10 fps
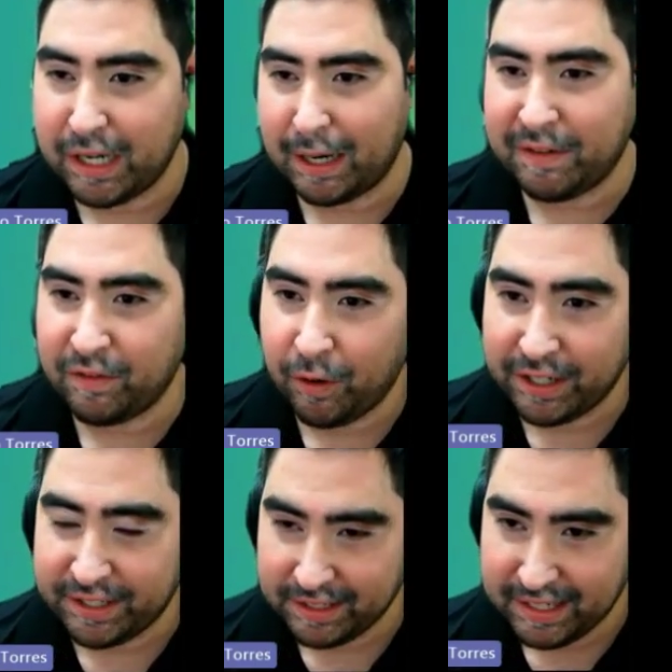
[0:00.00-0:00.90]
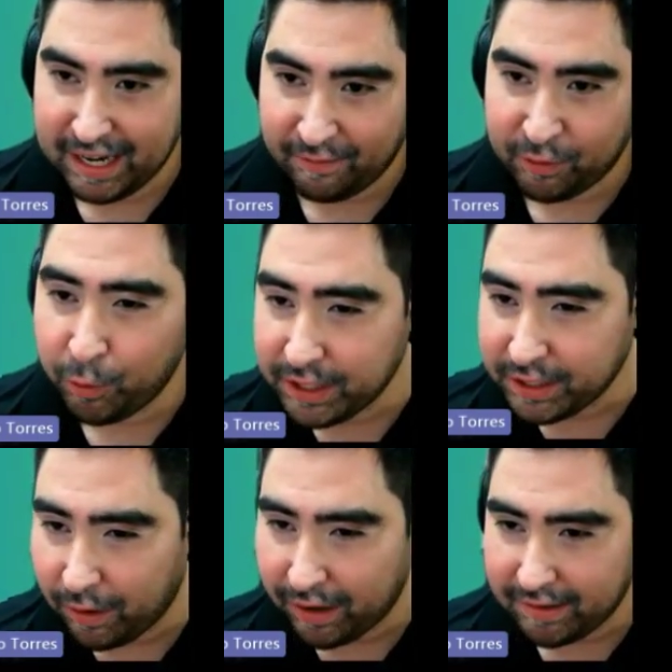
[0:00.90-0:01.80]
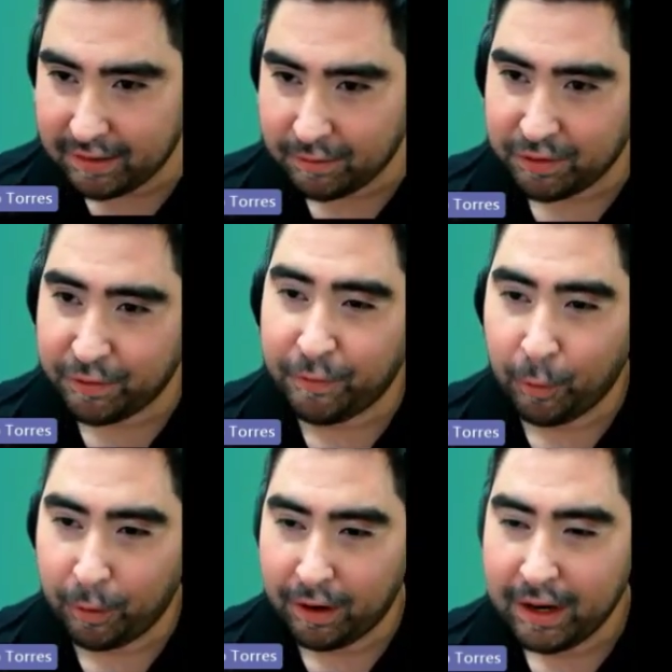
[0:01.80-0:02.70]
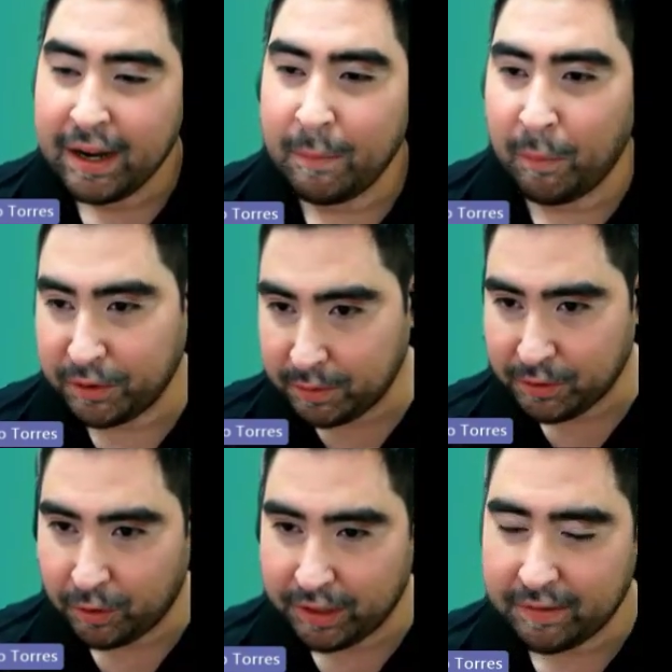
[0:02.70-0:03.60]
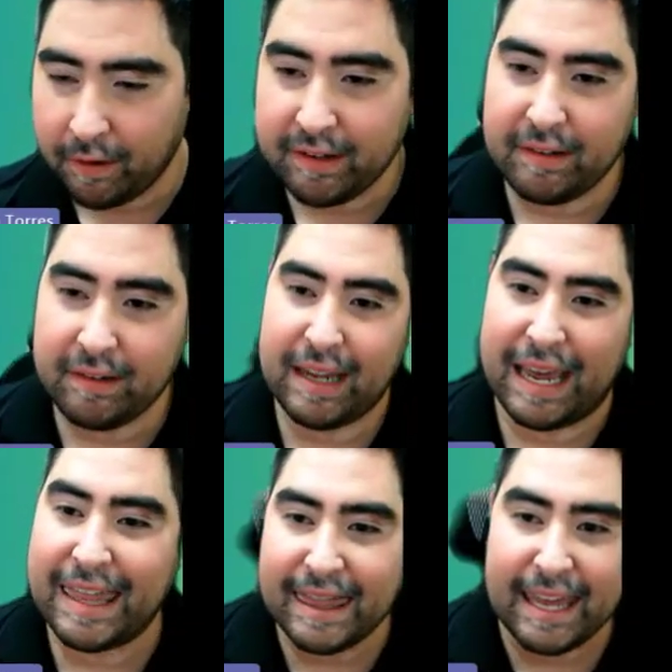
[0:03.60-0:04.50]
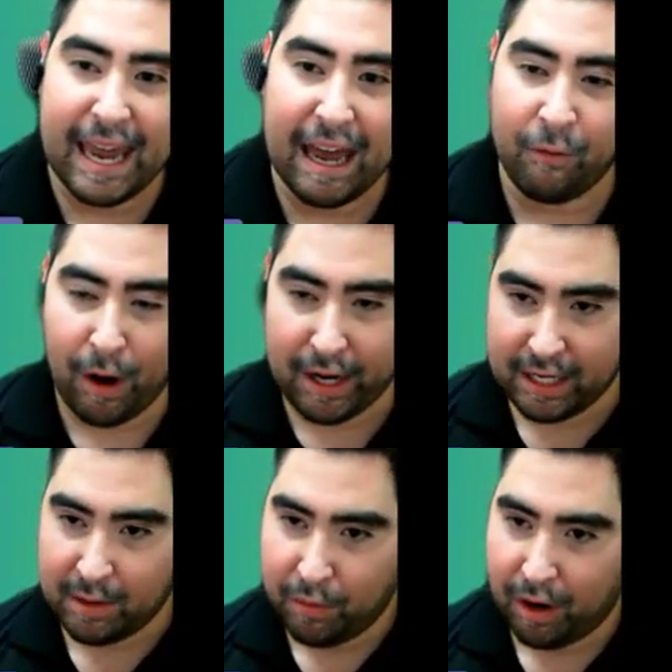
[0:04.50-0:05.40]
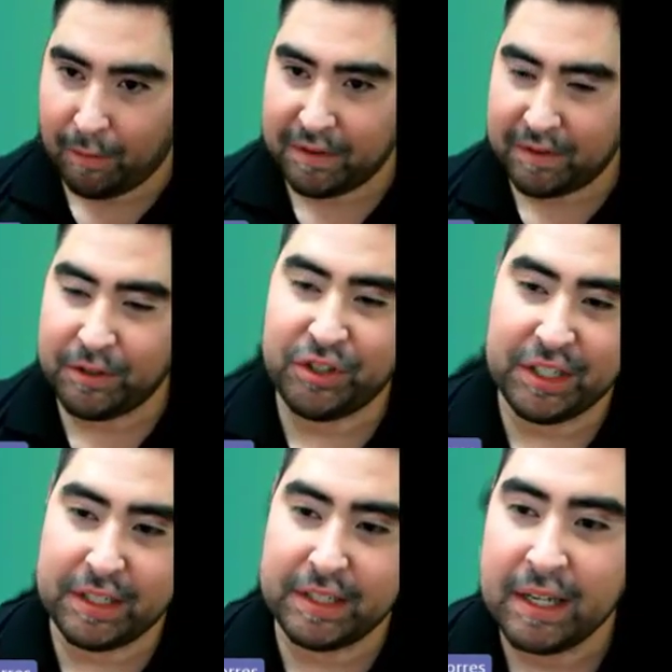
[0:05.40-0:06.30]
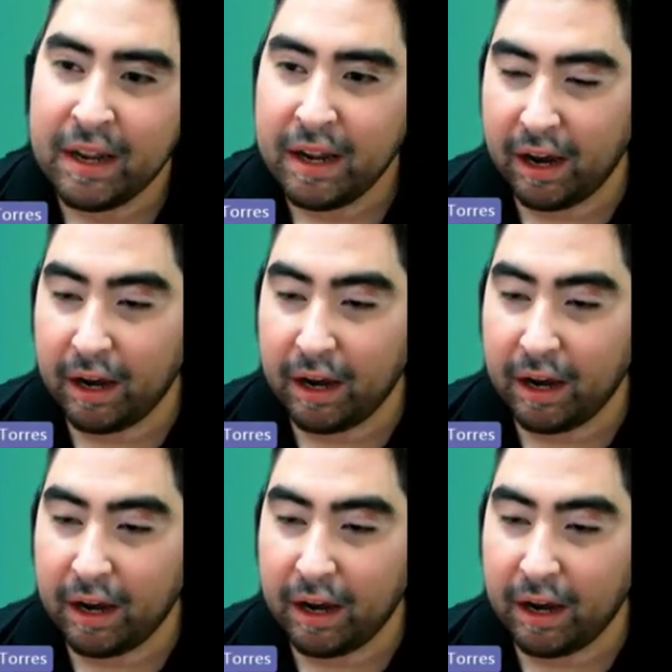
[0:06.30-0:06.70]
two types of questions. They have quiz questions, which are for multiple choice questions, and then they have writing prompts, which is